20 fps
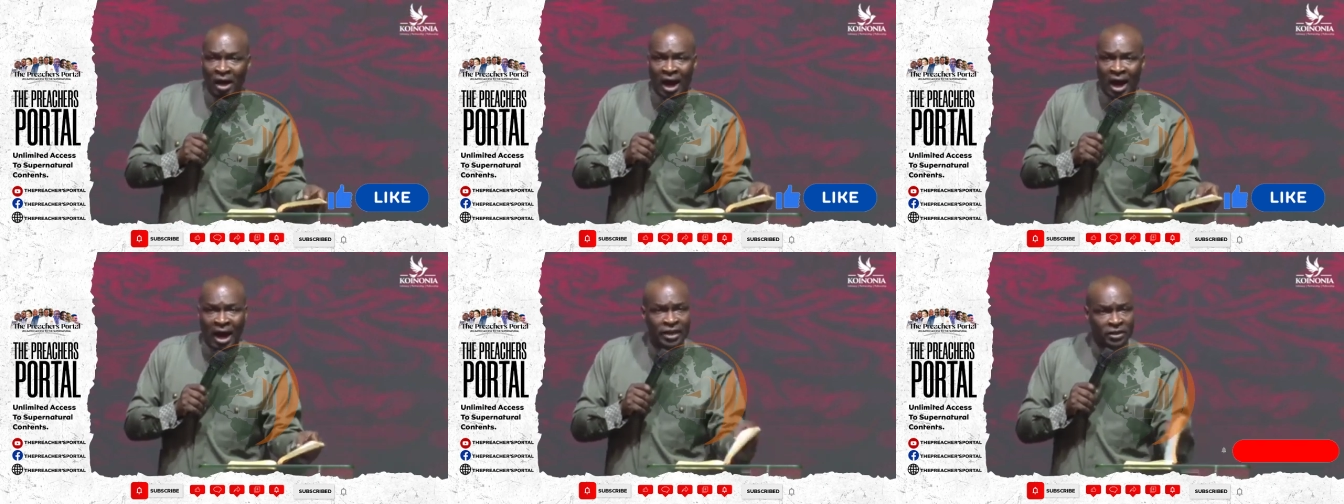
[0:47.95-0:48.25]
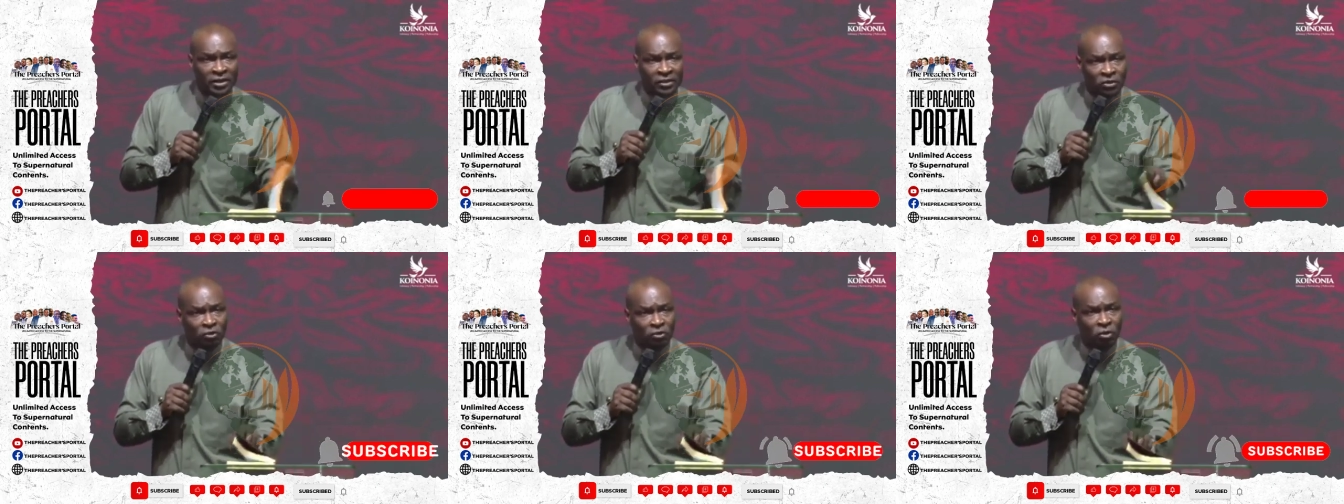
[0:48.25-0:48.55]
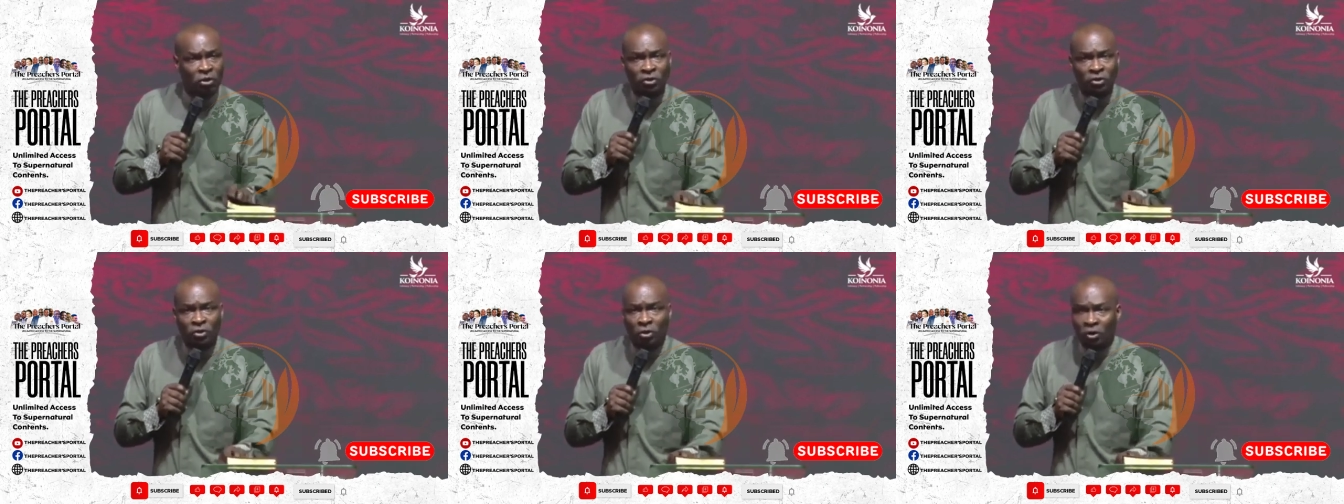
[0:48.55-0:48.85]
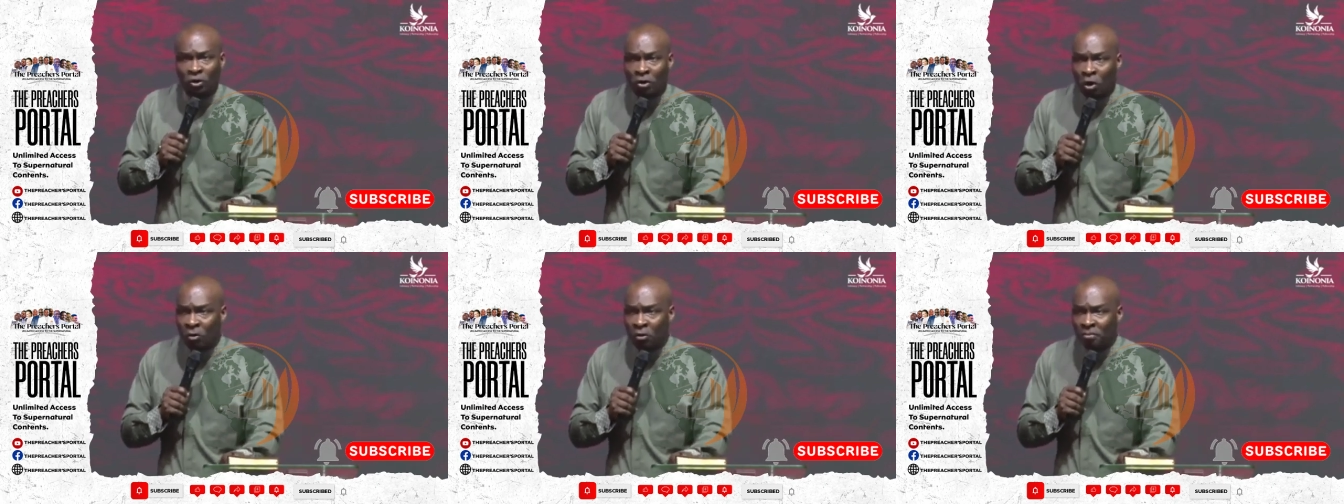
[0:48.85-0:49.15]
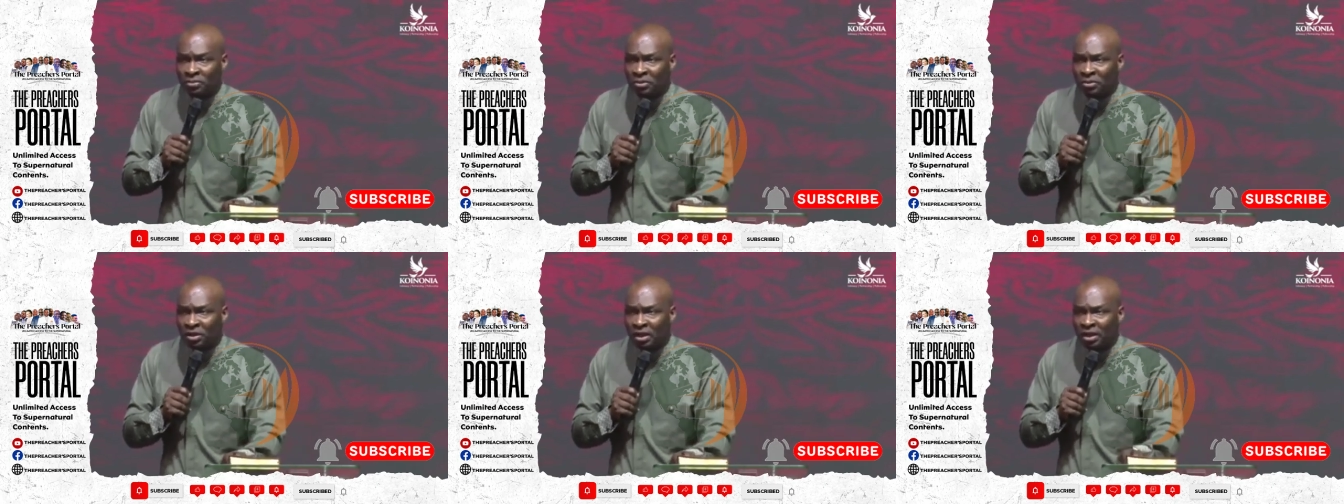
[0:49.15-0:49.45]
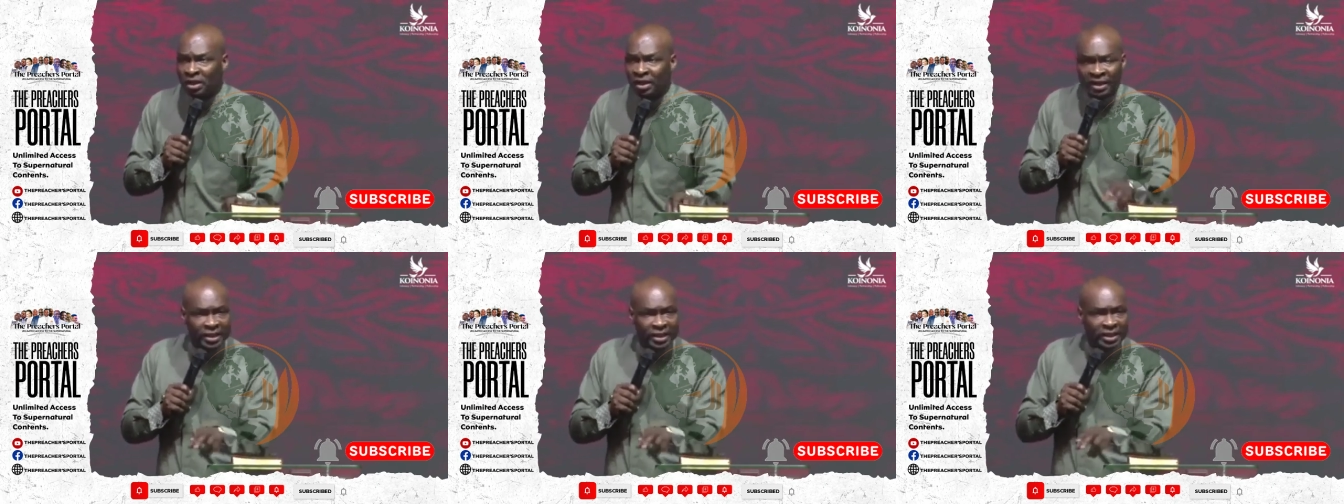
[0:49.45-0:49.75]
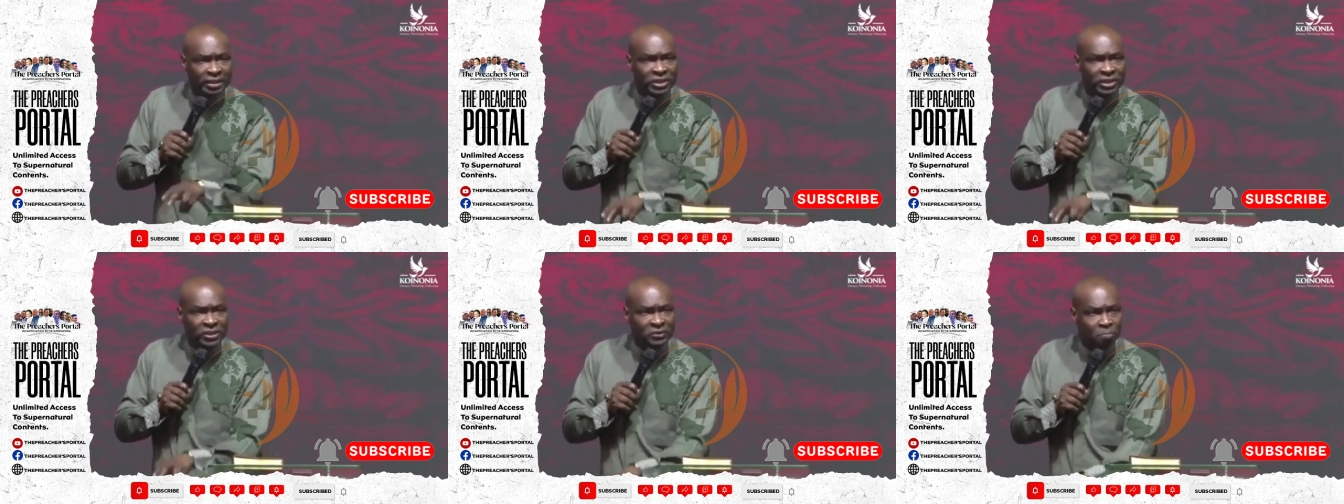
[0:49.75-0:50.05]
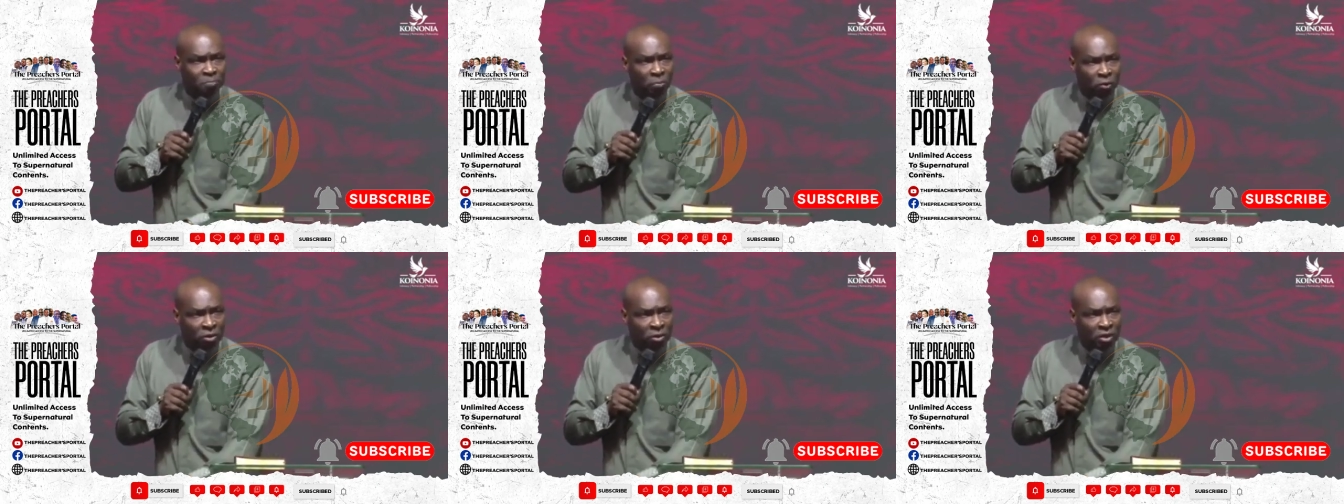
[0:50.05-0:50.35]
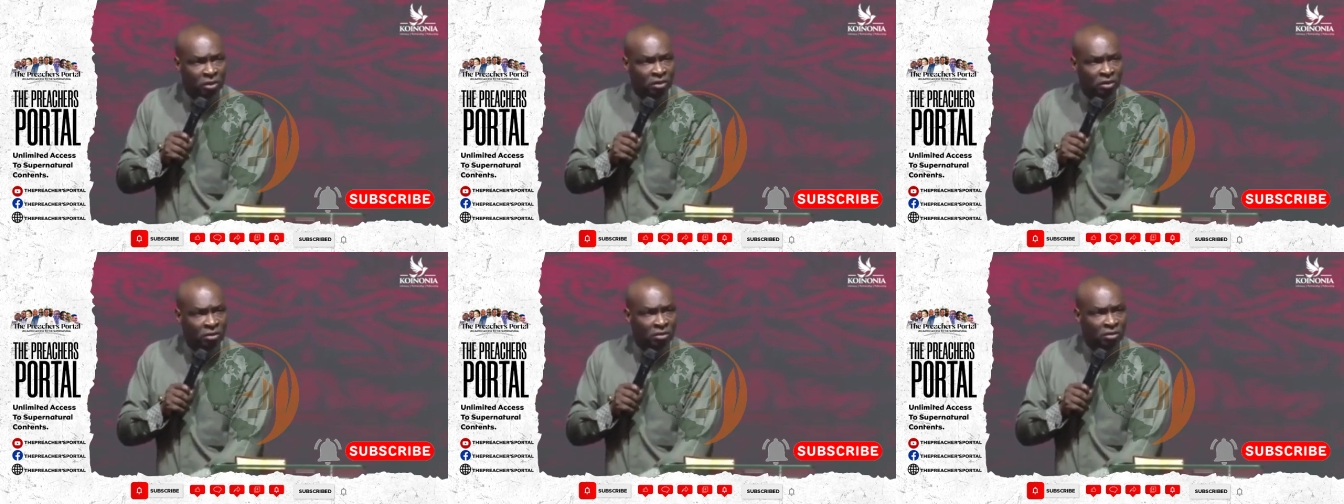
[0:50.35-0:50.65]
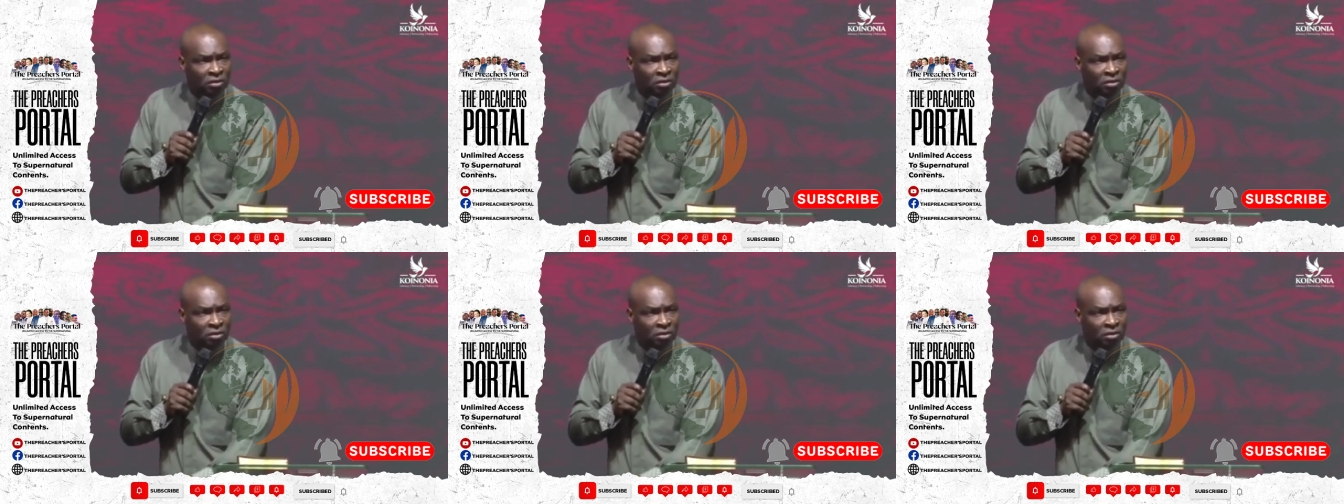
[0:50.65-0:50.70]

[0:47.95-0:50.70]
An instruction comes. Read this book.